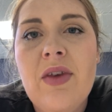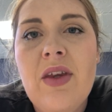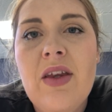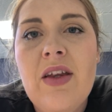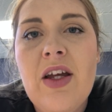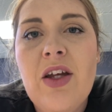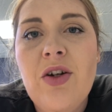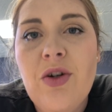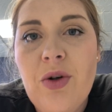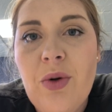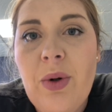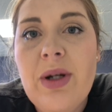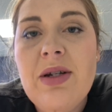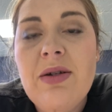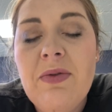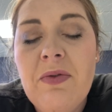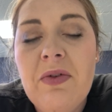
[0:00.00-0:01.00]
that you're going
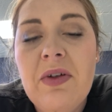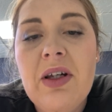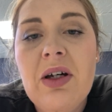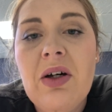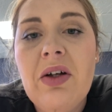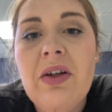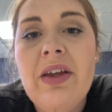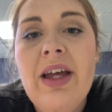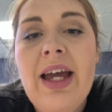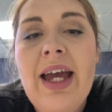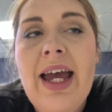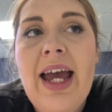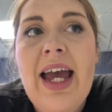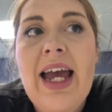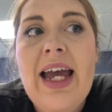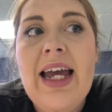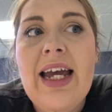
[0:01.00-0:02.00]
to feel,
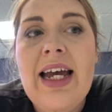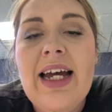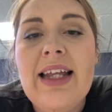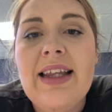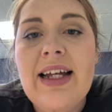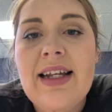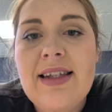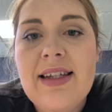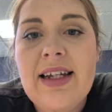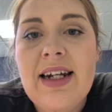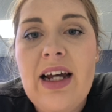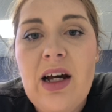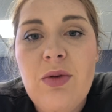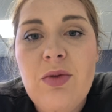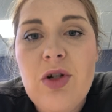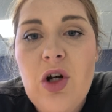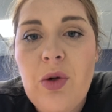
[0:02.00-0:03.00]
and that's going to
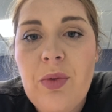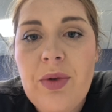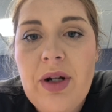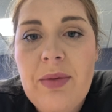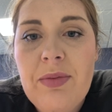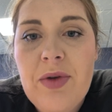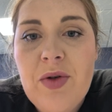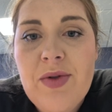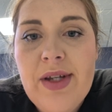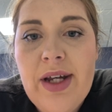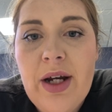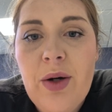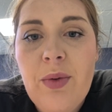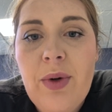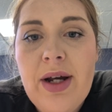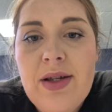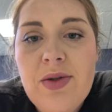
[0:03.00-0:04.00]
help to open up those
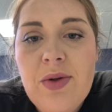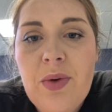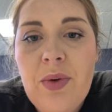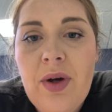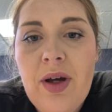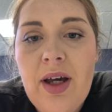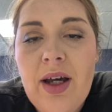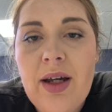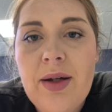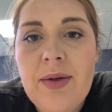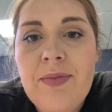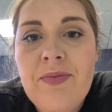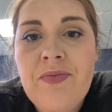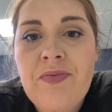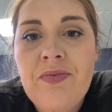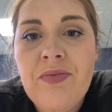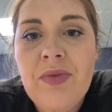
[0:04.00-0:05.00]
airways, okay?
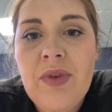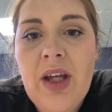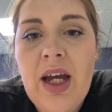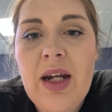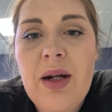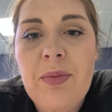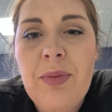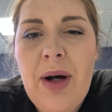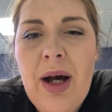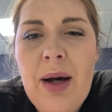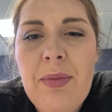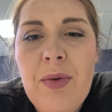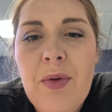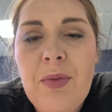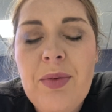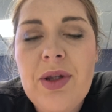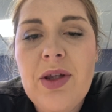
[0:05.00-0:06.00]
Kind of pop
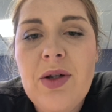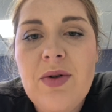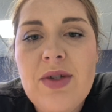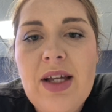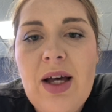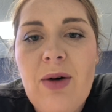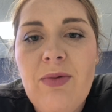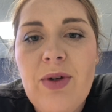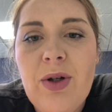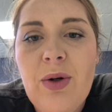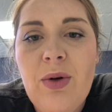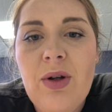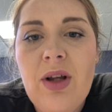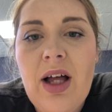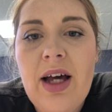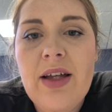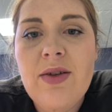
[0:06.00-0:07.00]
open those
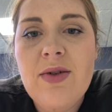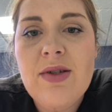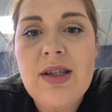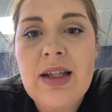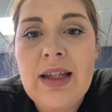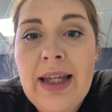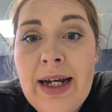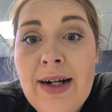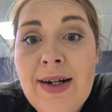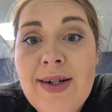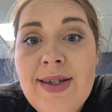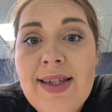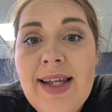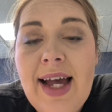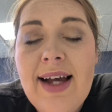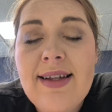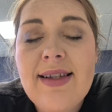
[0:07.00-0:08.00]
alveoli, those little air
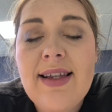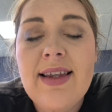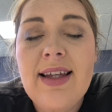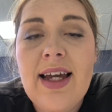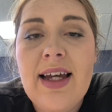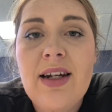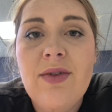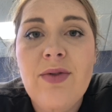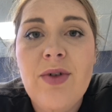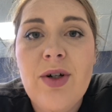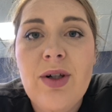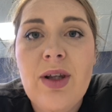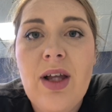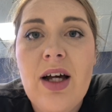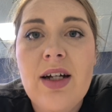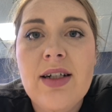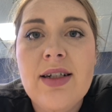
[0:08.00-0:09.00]
sacs at the end of your
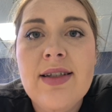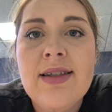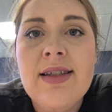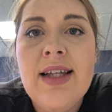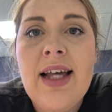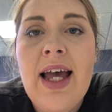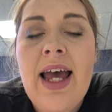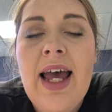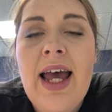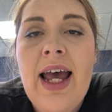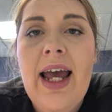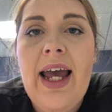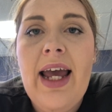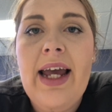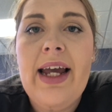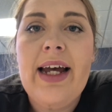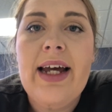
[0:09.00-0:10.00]
lungs,
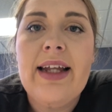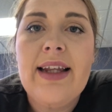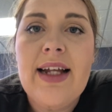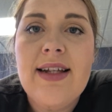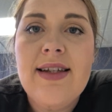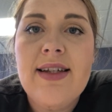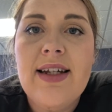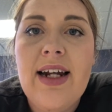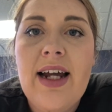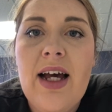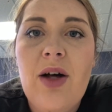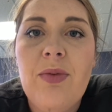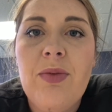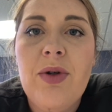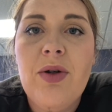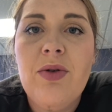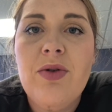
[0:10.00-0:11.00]
and that's going to
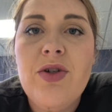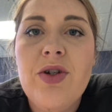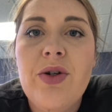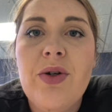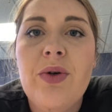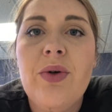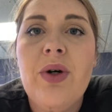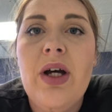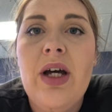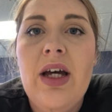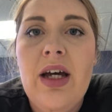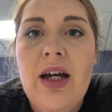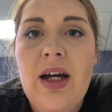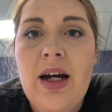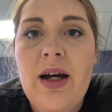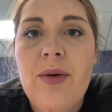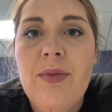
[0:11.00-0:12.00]
help you
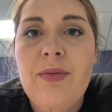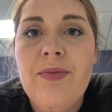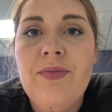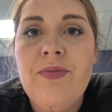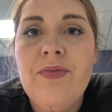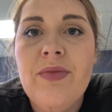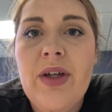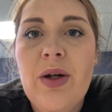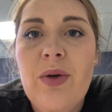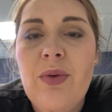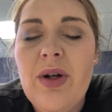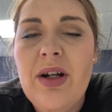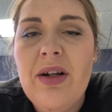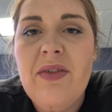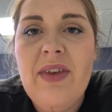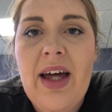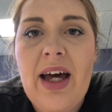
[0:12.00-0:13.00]
to get rid
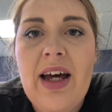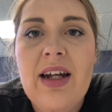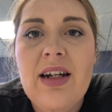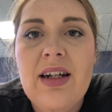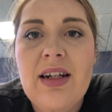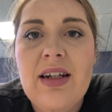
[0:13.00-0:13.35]
of that